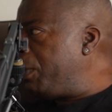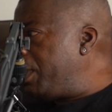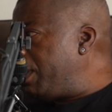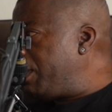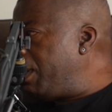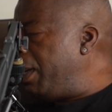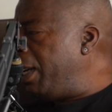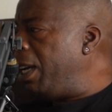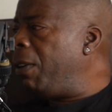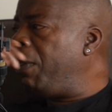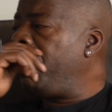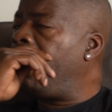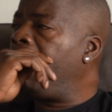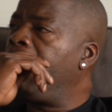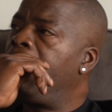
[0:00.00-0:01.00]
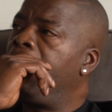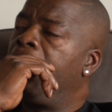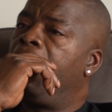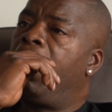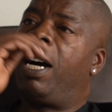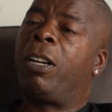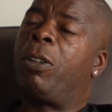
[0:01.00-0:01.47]
to another area,
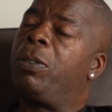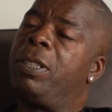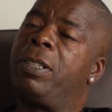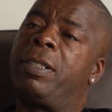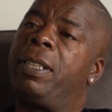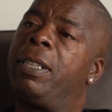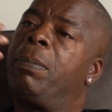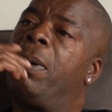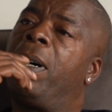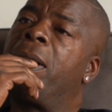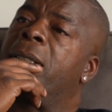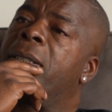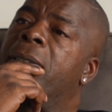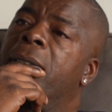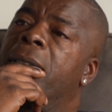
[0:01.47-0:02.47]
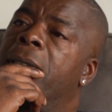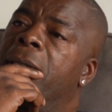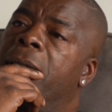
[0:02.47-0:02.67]
I couldn't see the bus.